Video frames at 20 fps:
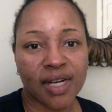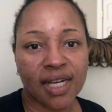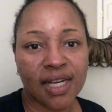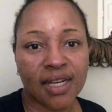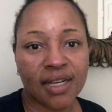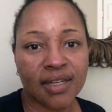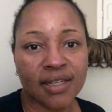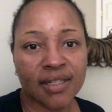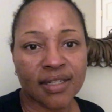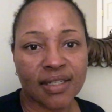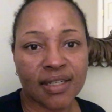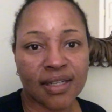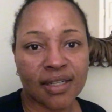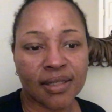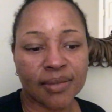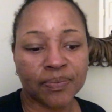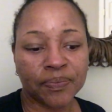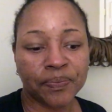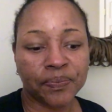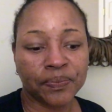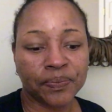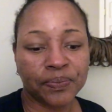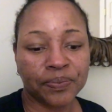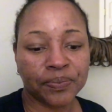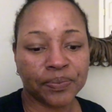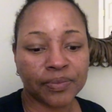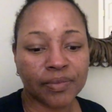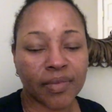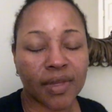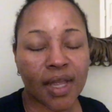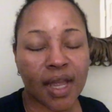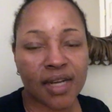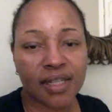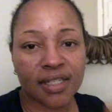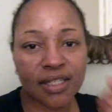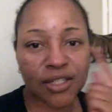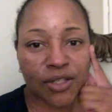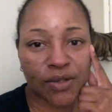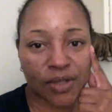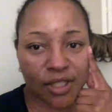And I
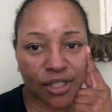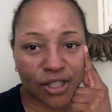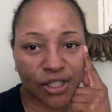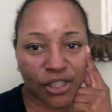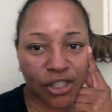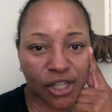did do a little